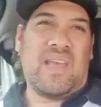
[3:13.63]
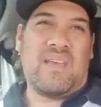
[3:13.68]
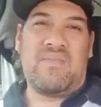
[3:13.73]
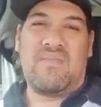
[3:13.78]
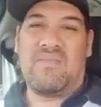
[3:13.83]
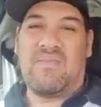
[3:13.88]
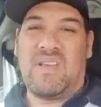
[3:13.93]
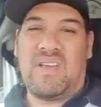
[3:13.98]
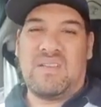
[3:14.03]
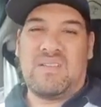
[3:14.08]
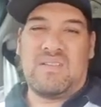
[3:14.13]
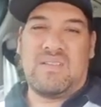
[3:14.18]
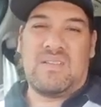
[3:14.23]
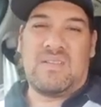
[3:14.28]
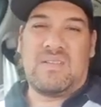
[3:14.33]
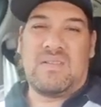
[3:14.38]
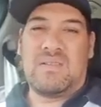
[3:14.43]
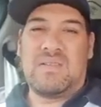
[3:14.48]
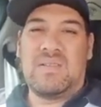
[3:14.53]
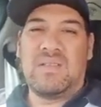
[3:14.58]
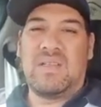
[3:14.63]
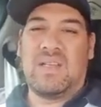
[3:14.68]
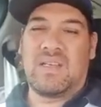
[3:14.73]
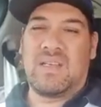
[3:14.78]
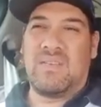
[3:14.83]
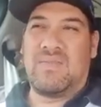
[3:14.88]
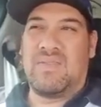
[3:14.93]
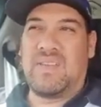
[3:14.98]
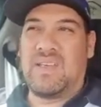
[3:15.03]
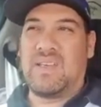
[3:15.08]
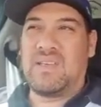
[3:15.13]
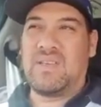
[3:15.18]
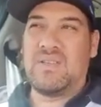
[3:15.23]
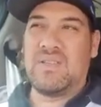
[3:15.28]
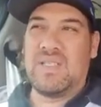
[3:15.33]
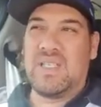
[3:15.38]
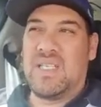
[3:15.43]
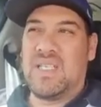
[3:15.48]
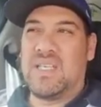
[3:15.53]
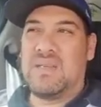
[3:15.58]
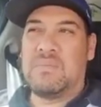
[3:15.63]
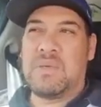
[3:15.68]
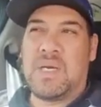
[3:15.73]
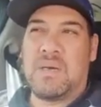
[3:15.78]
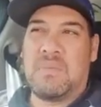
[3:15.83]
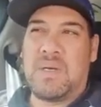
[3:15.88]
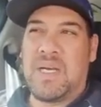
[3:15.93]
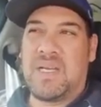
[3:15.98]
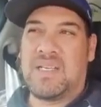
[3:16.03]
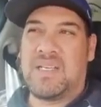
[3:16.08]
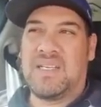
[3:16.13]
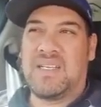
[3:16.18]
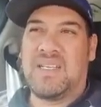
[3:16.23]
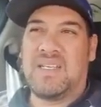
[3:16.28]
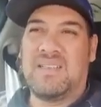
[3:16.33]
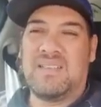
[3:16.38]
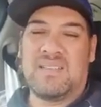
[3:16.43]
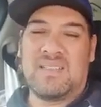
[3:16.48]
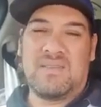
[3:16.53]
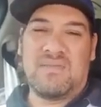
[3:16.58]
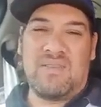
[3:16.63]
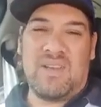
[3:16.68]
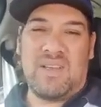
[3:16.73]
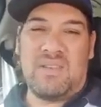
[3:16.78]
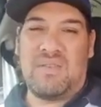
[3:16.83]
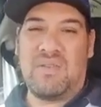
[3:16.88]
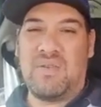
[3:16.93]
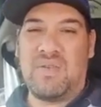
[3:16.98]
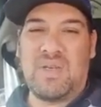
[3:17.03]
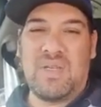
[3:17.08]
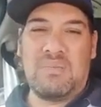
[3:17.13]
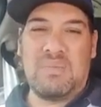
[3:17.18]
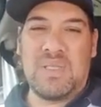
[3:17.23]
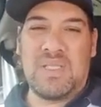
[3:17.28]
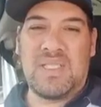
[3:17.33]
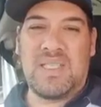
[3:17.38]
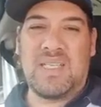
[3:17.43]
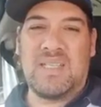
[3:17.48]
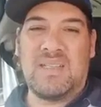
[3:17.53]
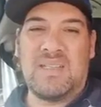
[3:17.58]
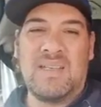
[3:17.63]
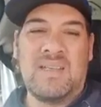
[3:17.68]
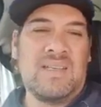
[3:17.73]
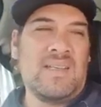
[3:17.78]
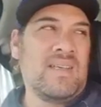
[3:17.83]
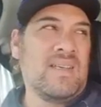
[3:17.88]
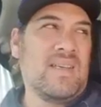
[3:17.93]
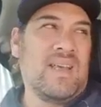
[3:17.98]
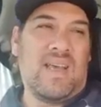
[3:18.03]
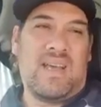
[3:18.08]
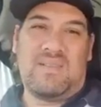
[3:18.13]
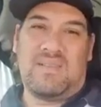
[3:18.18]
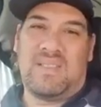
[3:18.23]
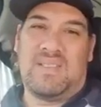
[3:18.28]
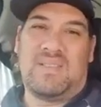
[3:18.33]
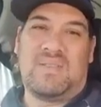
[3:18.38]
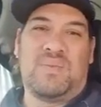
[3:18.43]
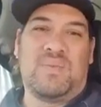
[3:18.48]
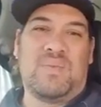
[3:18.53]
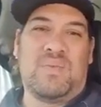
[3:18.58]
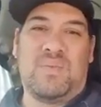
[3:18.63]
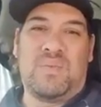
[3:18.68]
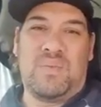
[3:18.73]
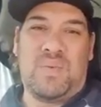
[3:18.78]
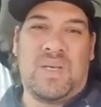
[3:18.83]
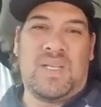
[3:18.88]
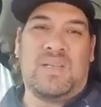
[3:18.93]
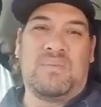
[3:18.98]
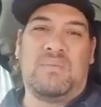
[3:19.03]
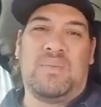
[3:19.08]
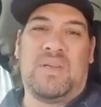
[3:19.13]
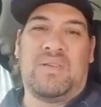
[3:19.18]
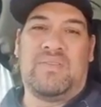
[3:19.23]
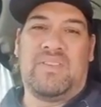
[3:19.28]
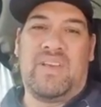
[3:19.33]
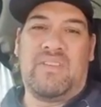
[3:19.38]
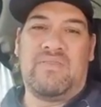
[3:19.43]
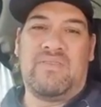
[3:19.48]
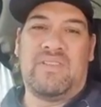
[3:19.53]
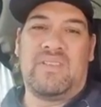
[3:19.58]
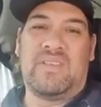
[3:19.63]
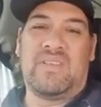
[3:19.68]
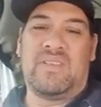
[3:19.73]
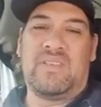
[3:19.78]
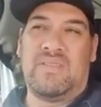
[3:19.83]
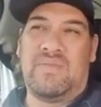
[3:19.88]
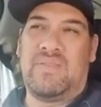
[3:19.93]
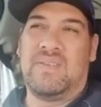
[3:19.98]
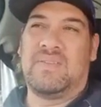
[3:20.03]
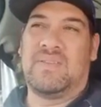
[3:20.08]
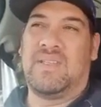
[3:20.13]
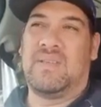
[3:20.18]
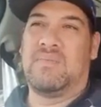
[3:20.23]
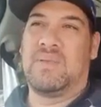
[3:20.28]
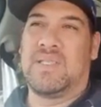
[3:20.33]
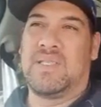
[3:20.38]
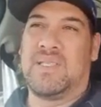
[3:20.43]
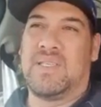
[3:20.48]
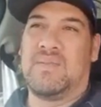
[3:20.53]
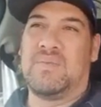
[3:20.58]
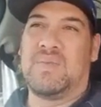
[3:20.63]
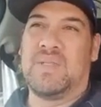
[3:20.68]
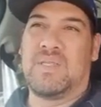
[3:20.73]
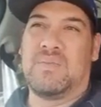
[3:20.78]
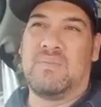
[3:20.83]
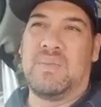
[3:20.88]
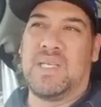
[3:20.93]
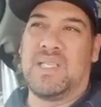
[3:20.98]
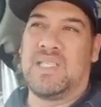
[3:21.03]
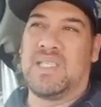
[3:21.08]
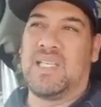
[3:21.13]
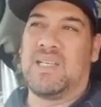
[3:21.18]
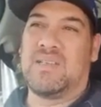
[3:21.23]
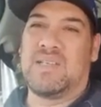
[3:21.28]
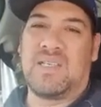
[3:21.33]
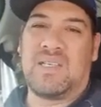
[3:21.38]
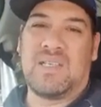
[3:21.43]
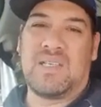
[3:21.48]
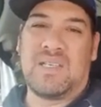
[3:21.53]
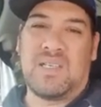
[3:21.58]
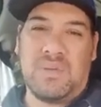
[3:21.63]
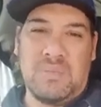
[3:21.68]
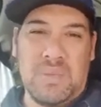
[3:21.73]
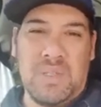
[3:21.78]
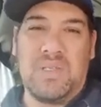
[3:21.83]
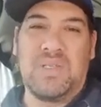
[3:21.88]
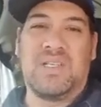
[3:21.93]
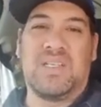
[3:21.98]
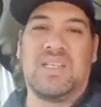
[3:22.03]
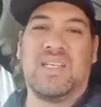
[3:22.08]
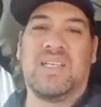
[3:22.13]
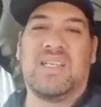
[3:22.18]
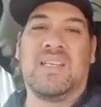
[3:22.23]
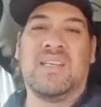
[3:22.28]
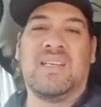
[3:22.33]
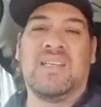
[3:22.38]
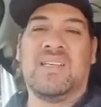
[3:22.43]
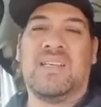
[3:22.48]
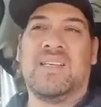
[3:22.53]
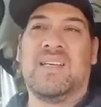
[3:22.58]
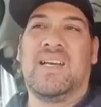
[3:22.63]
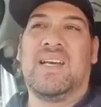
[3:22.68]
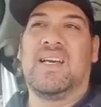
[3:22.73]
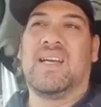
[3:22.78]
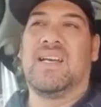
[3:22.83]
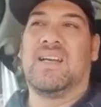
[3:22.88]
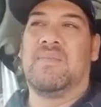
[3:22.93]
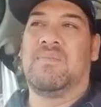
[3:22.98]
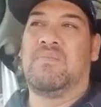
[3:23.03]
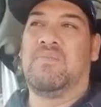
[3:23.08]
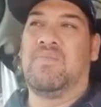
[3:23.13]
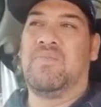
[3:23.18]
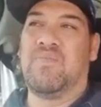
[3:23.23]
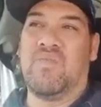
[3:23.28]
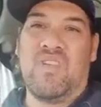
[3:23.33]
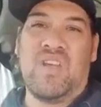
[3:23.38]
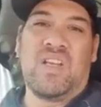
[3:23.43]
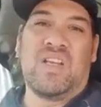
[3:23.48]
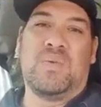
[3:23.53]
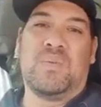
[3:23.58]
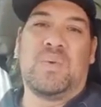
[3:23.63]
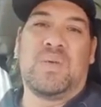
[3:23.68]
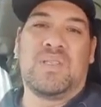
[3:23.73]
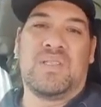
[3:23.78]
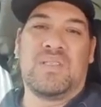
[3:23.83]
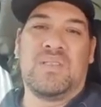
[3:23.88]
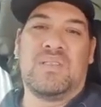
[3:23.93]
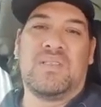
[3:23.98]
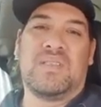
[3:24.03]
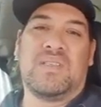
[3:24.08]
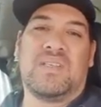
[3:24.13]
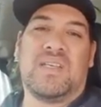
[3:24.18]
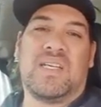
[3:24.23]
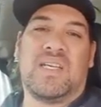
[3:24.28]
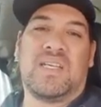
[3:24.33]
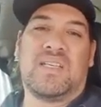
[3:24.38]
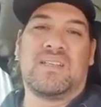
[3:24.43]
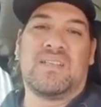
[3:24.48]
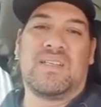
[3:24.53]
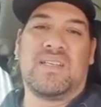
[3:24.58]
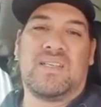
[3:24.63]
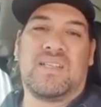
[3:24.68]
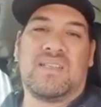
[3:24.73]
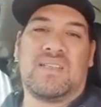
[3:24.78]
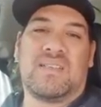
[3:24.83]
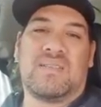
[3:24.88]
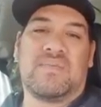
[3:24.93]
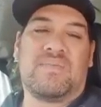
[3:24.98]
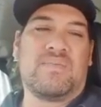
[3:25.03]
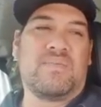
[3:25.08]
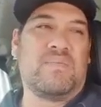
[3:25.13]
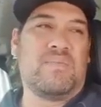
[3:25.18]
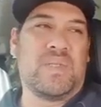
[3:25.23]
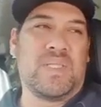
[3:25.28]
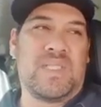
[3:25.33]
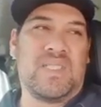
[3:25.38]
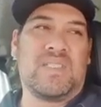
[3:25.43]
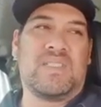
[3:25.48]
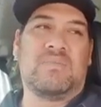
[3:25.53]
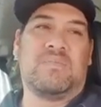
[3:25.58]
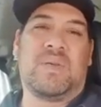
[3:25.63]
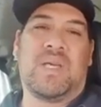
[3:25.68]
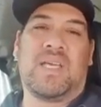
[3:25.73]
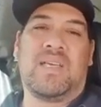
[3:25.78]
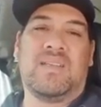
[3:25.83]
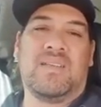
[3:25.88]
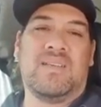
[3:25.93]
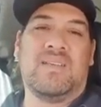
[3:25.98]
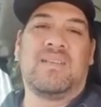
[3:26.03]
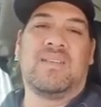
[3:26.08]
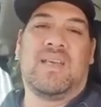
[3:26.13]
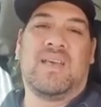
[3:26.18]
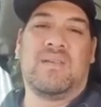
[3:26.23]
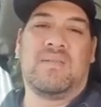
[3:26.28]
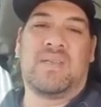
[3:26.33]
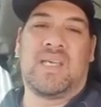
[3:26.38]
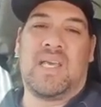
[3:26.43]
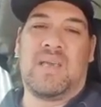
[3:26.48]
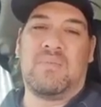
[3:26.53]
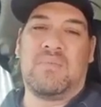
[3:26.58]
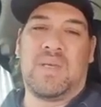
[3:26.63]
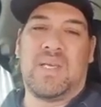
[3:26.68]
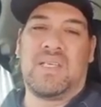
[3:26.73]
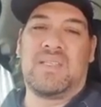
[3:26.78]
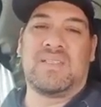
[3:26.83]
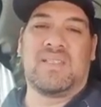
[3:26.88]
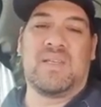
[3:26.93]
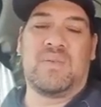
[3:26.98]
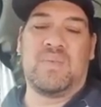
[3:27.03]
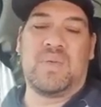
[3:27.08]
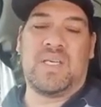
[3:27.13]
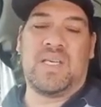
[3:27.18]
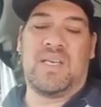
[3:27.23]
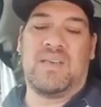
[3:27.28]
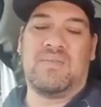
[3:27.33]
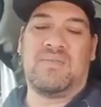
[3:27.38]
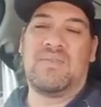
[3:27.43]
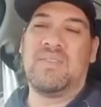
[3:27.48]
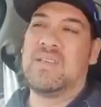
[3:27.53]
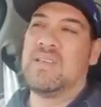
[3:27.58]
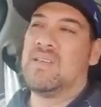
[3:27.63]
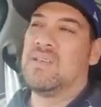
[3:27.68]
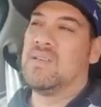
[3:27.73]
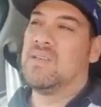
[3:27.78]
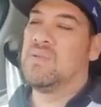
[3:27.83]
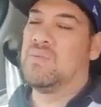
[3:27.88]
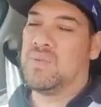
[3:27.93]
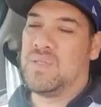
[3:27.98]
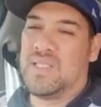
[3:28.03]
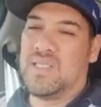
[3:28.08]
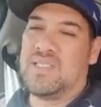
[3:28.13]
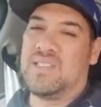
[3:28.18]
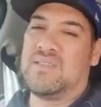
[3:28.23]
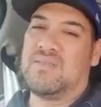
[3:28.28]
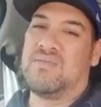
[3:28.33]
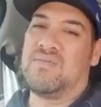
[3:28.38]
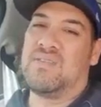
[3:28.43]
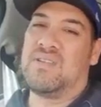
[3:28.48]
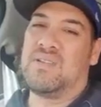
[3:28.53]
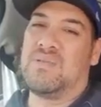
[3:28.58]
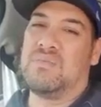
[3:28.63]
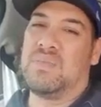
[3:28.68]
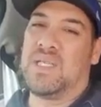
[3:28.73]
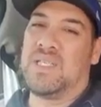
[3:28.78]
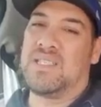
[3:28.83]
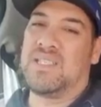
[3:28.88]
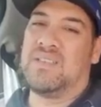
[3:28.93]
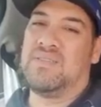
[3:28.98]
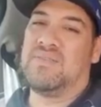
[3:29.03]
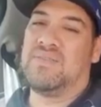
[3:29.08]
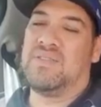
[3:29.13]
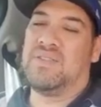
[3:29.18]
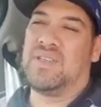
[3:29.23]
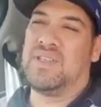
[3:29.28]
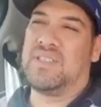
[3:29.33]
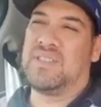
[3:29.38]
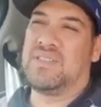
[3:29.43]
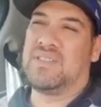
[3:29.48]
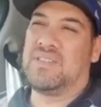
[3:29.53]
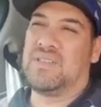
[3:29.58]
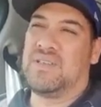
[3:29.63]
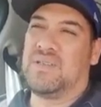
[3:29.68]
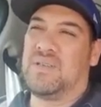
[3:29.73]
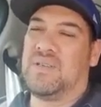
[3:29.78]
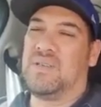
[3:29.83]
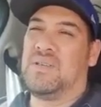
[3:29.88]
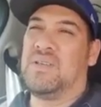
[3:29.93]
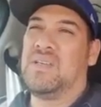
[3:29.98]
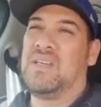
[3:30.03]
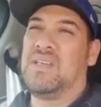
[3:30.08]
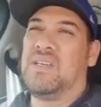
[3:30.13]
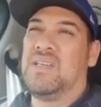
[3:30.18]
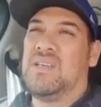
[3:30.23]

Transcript: have around, like if they're using email marketing, it's around thirty percent. Ours is well above average to fifty percent, which means our community um, really want to uh, uh, participate in our campaigns that we have, which is a real blessing for us. So